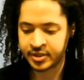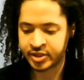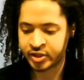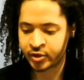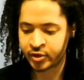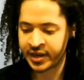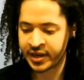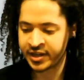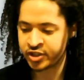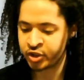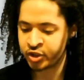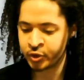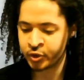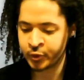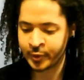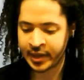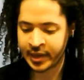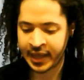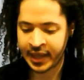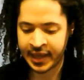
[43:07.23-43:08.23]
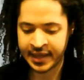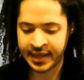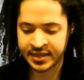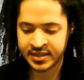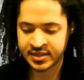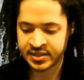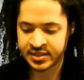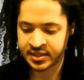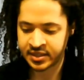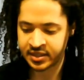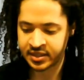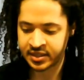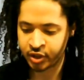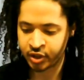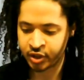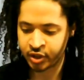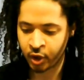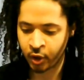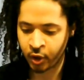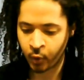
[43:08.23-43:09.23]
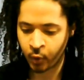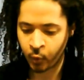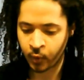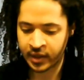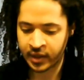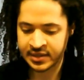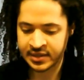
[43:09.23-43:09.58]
betrayed you, and you know,